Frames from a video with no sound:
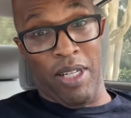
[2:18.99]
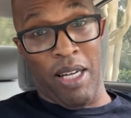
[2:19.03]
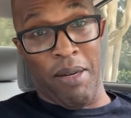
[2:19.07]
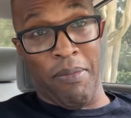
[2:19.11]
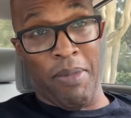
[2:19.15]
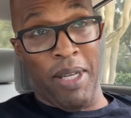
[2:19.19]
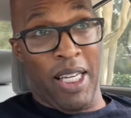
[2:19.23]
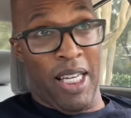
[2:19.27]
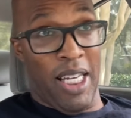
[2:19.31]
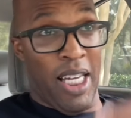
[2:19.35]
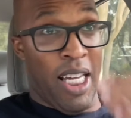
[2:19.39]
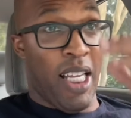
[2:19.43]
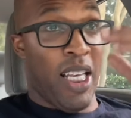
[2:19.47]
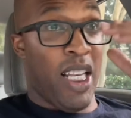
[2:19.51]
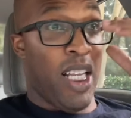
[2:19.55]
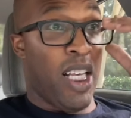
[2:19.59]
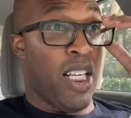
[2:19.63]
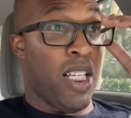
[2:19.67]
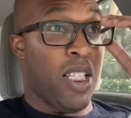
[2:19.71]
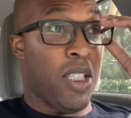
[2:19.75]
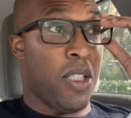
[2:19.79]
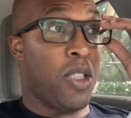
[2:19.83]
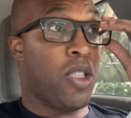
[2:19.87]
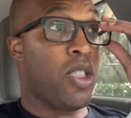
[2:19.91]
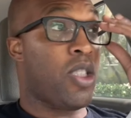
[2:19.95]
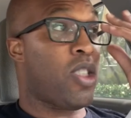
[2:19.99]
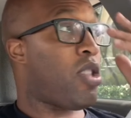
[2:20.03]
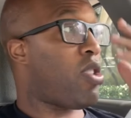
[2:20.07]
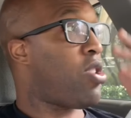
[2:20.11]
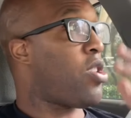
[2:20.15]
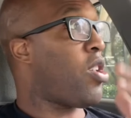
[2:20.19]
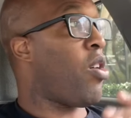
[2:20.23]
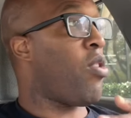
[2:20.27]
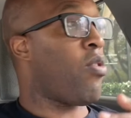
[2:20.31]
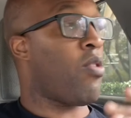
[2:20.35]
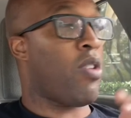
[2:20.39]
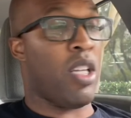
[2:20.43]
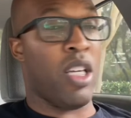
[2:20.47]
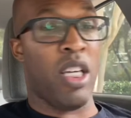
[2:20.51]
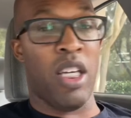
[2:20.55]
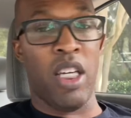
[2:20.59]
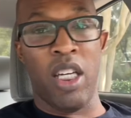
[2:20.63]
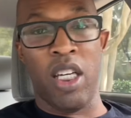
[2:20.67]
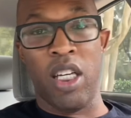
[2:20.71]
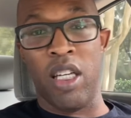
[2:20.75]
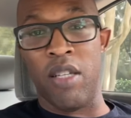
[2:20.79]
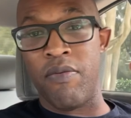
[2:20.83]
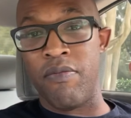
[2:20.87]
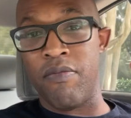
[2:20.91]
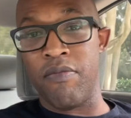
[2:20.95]
I mean, it is
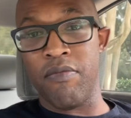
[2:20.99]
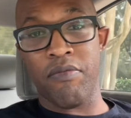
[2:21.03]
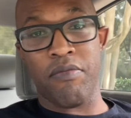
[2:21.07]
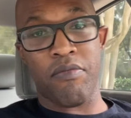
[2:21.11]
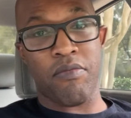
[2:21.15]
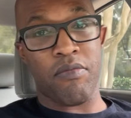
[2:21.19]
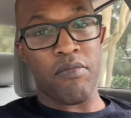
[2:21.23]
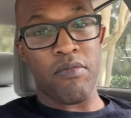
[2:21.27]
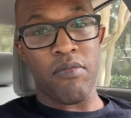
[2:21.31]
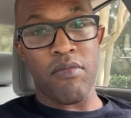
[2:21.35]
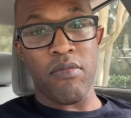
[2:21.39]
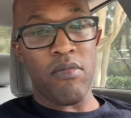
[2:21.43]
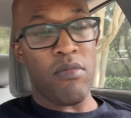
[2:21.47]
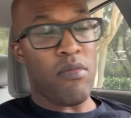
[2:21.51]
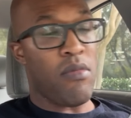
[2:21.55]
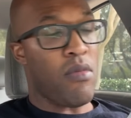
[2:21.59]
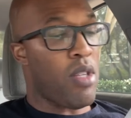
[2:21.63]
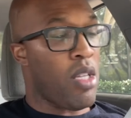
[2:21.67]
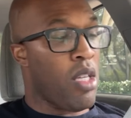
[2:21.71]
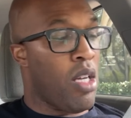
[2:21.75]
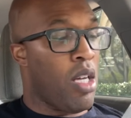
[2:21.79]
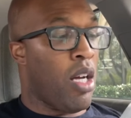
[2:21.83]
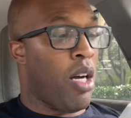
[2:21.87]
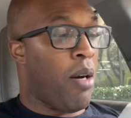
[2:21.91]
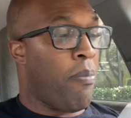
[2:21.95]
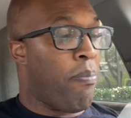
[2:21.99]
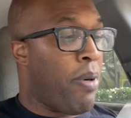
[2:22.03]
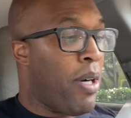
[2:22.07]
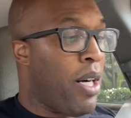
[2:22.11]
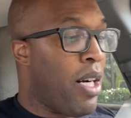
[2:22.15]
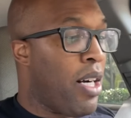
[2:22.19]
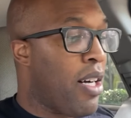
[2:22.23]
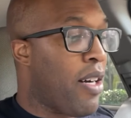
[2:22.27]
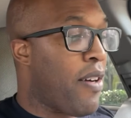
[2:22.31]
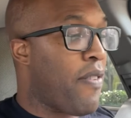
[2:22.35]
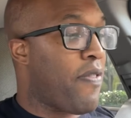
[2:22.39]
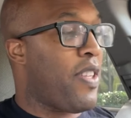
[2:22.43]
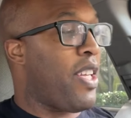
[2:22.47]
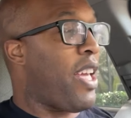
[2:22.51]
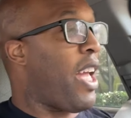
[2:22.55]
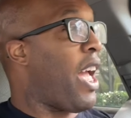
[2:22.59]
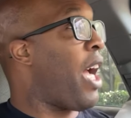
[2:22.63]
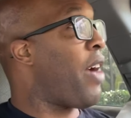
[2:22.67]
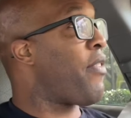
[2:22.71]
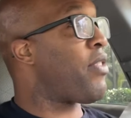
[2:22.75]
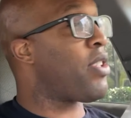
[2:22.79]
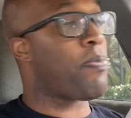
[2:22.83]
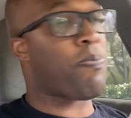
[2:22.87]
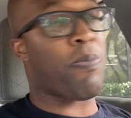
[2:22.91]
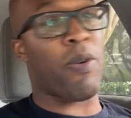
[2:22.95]
totally above the
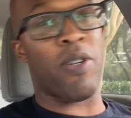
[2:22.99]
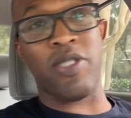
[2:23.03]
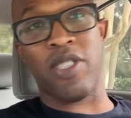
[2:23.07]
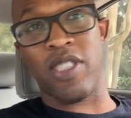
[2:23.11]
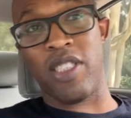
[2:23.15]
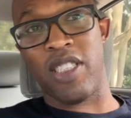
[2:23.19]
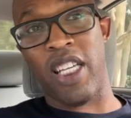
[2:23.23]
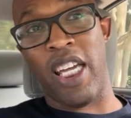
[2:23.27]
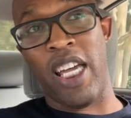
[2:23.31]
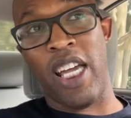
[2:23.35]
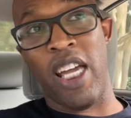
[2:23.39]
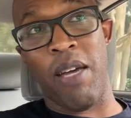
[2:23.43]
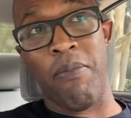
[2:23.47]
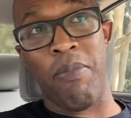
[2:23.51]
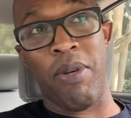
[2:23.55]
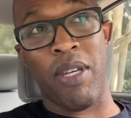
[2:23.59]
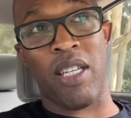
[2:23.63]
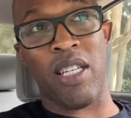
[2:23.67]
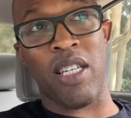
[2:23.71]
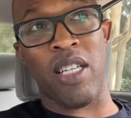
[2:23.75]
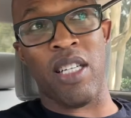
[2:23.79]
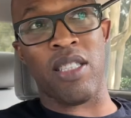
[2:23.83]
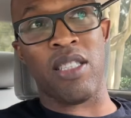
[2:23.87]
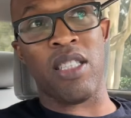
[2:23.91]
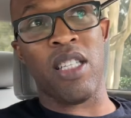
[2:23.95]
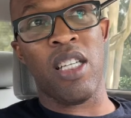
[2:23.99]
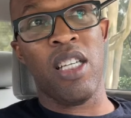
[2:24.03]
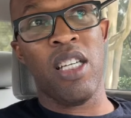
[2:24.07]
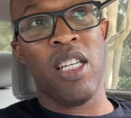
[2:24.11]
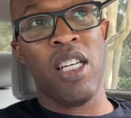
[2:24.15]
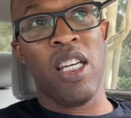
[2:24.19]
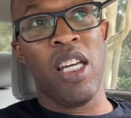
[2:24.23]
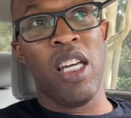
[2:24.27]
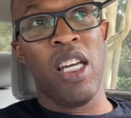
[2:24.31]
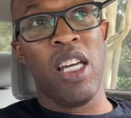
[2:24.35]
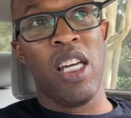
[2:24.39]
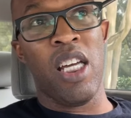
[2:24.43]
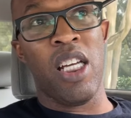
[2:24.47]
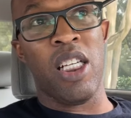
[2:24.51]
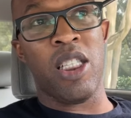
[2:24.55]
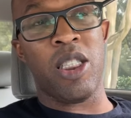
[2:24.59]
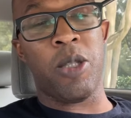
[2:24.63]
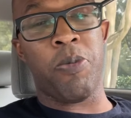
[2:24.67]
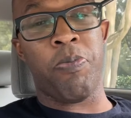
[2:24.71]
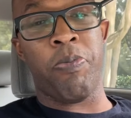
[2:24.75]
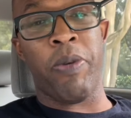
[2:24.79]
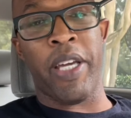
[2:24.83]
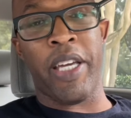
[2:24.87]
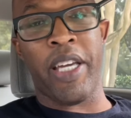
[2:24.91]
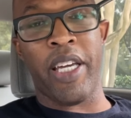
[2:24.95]
average person's head because it's
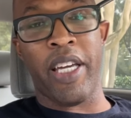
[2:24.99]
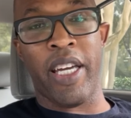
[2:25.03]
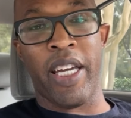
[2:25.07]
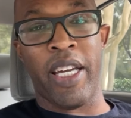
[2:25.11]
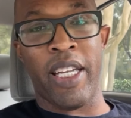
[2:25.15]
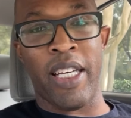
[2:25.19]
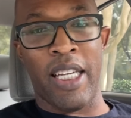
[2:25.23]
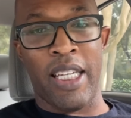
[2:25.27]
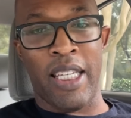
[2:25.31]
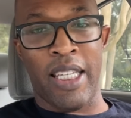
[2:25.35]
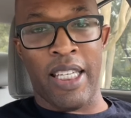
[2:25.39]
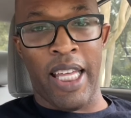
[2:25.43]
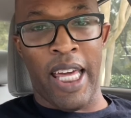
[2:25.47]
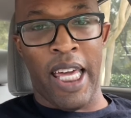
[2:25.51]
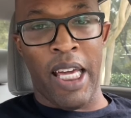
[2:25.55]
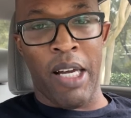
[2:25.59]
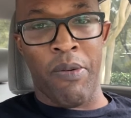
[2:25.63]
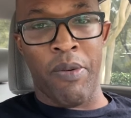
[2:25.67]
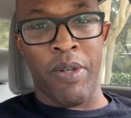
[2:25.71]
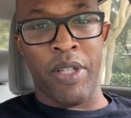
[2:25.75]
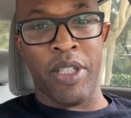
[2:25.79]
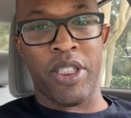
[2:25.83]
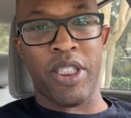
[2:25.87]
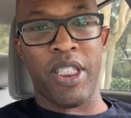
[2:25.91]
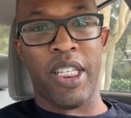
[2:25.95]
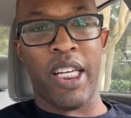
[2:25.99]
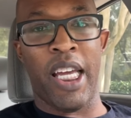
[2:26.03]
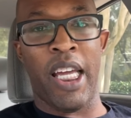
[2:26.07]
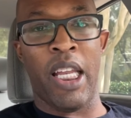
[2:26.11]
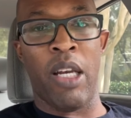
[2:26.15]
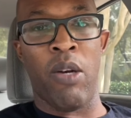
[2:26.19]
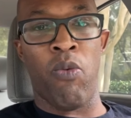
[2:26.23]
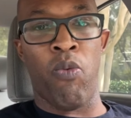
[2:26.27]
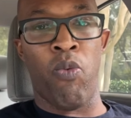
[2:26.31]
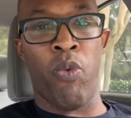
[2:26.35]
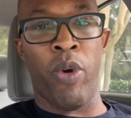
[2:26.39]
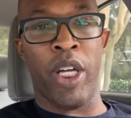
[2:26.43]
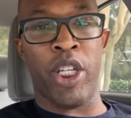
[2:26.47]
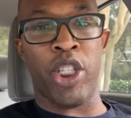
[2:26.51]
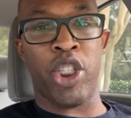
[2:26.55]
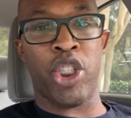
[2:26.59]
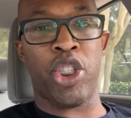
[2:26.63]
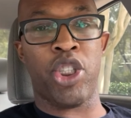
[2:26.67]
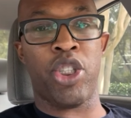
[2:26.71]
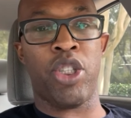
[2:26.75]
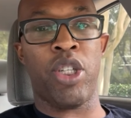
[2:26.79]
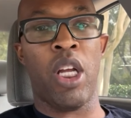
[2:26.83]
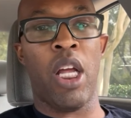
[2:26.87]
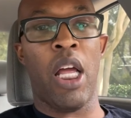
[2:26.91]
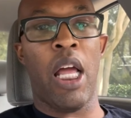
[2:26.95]
speaking in a language in
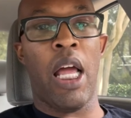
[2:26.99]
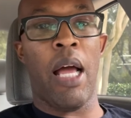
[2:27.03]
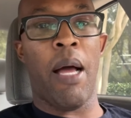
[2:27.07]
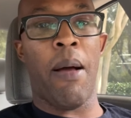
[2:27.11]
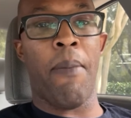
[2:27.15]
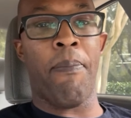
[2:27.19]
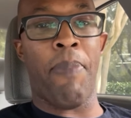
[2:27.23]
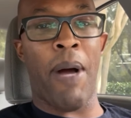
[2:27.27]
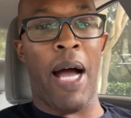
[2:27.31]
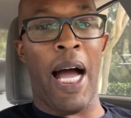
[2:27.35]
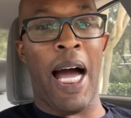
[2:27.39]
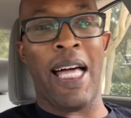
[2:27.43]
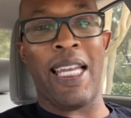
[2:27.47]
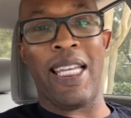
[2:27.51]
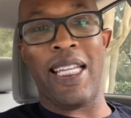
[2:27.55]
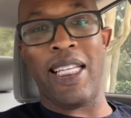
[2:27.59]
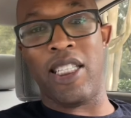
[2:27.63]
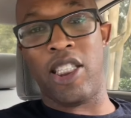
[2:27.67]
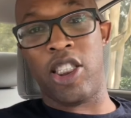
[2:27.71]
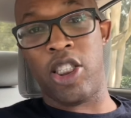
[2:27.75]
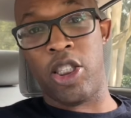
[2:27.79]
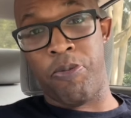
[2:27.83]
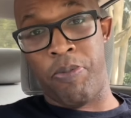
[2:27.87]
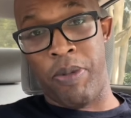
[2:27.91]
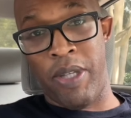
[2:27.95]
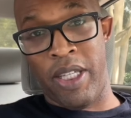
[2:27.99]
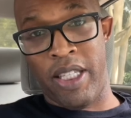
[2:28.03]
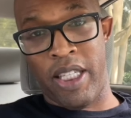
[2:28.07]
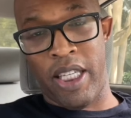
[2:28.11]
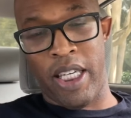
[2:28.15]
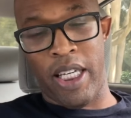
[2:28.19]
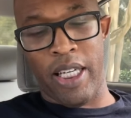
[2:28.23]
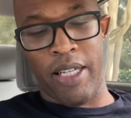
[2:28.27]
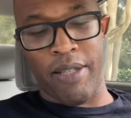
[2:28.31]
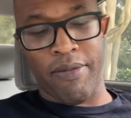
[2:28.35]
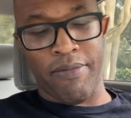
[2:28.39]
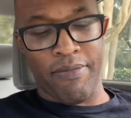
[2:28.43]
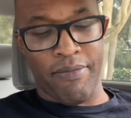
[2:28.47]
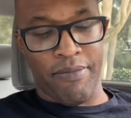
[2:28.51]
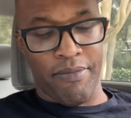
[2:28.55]
which pilots speak in.